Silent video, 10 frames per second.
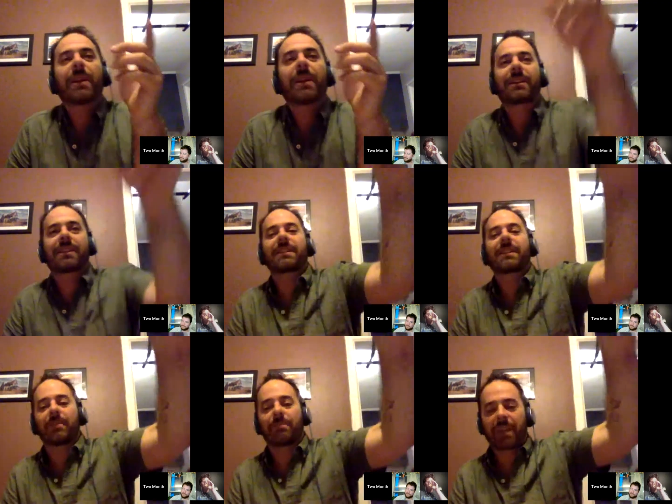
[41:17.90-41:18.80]
but it exists
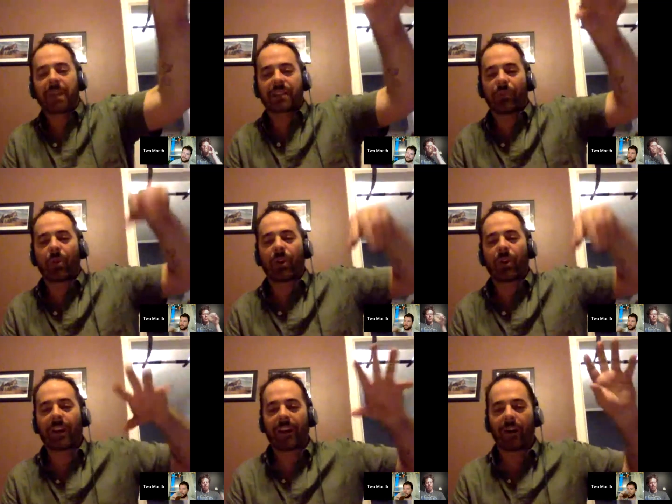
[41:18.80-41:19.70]
on the
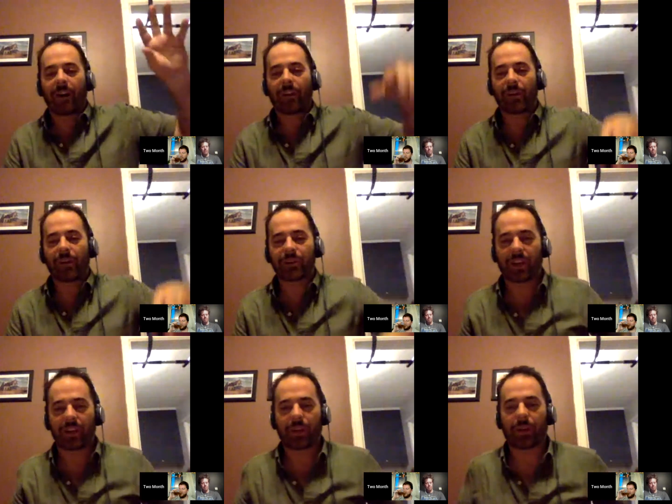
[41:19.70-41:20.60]
PS4 and on all
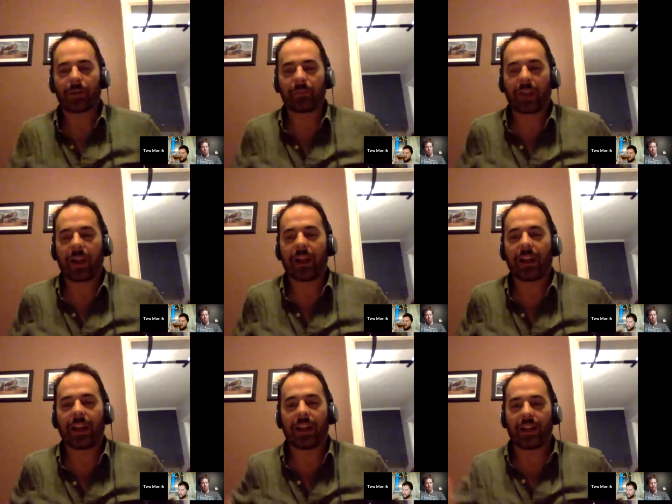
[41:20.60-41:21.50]
those other
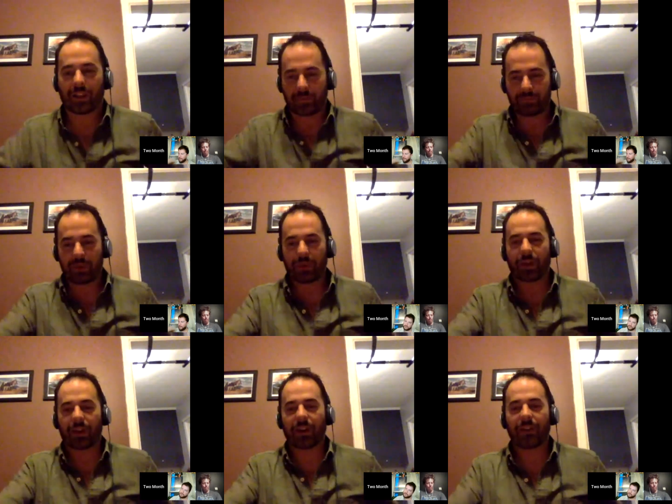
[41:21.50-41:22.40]
and on the
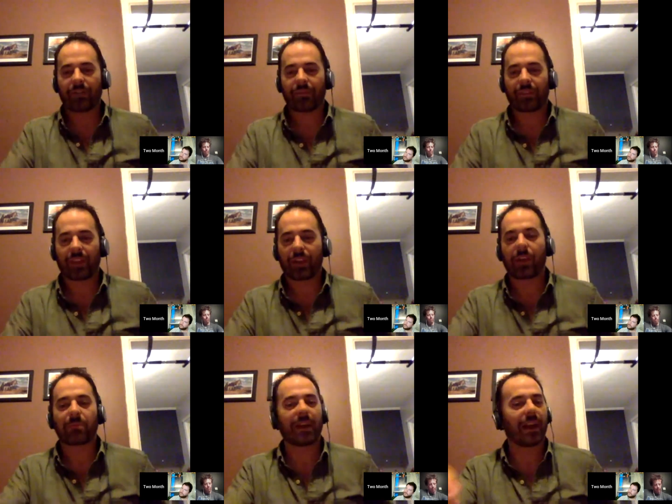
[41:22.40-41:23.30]
computer.
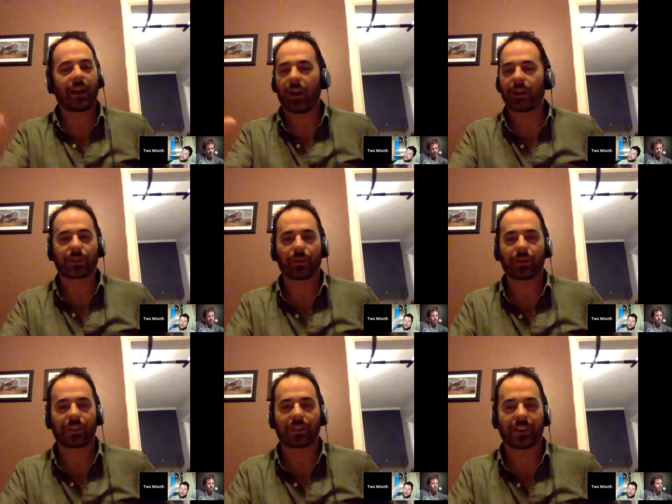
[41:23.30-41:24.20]
Like you can play it on all
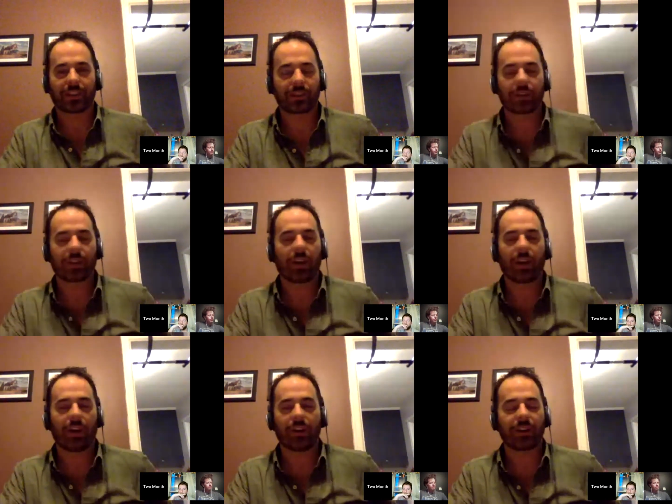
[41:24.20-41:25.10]
sorts of things.
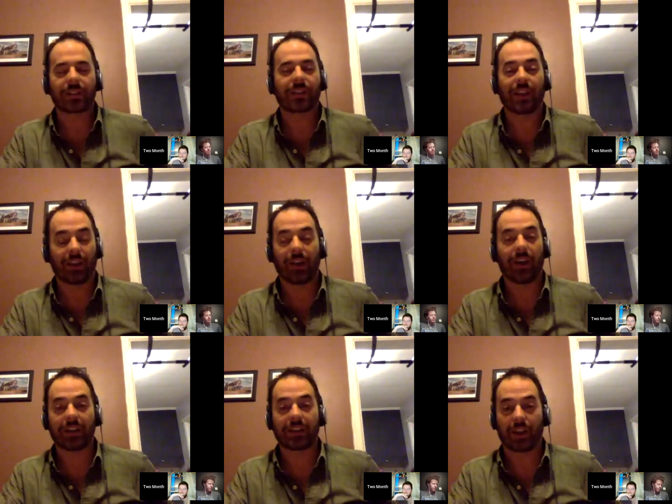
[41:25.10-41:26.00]

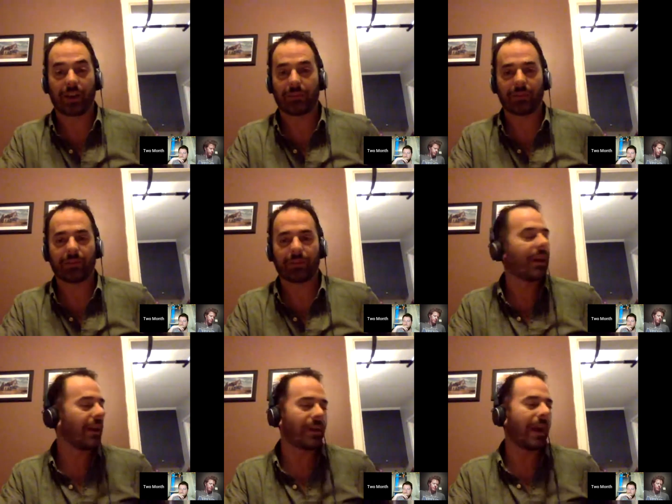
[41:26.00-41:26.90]
It's
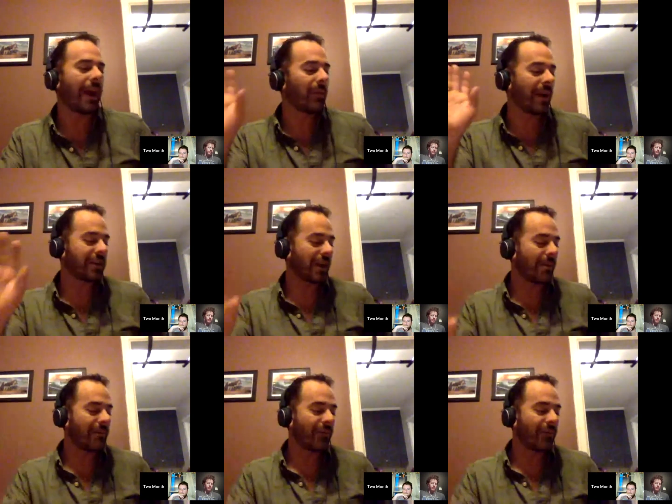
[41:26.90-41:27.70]
unbelievable. Anyway, I don't want to talk